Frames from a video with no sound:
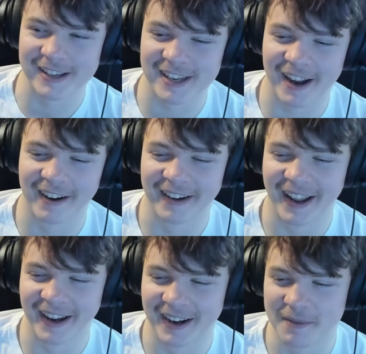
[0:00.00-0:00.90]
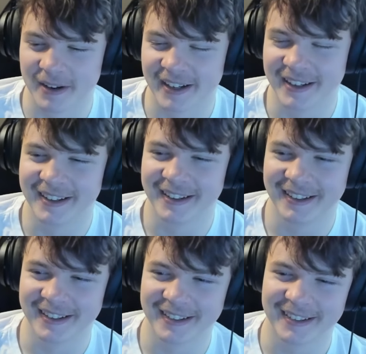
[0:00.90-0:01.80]
say her name.
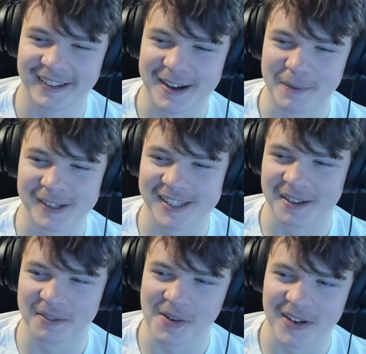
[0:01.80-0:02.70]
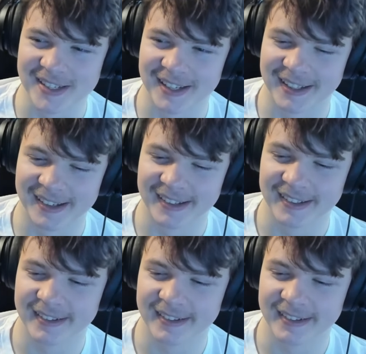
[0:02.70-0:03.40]
Almost said Ririsa.